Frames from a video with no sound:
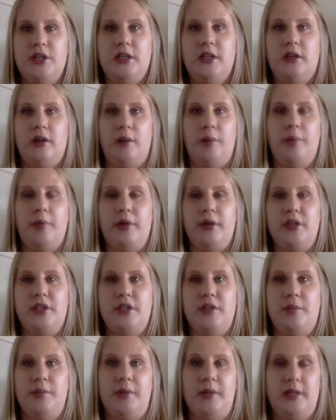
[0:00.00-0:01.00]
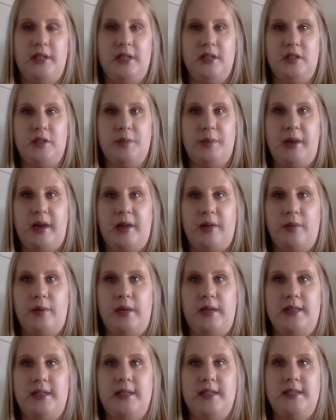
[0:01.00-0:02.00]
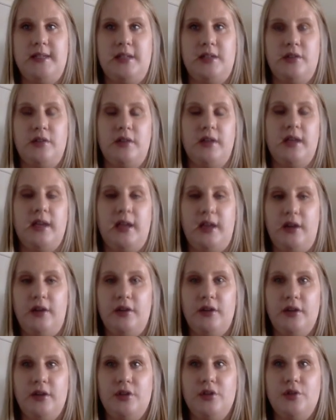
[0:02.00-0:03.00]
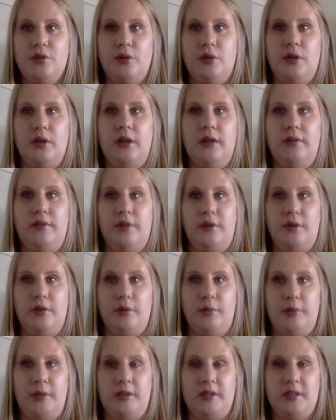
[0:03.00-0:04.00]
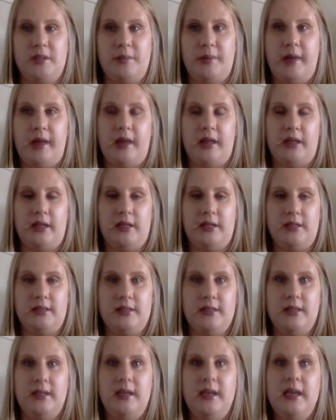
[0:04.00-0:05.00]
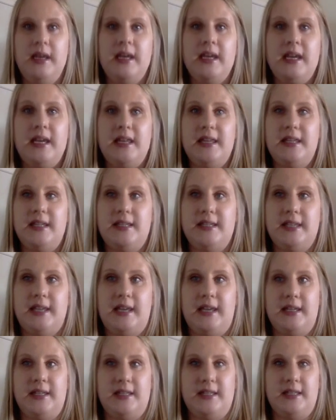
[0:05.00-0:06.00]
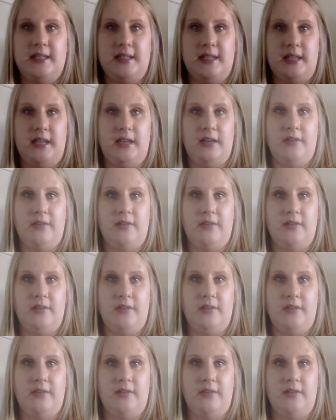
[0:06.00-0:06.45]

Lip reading: and operation of multi-use pathways is under the care and control of local municipalities, in this case the City of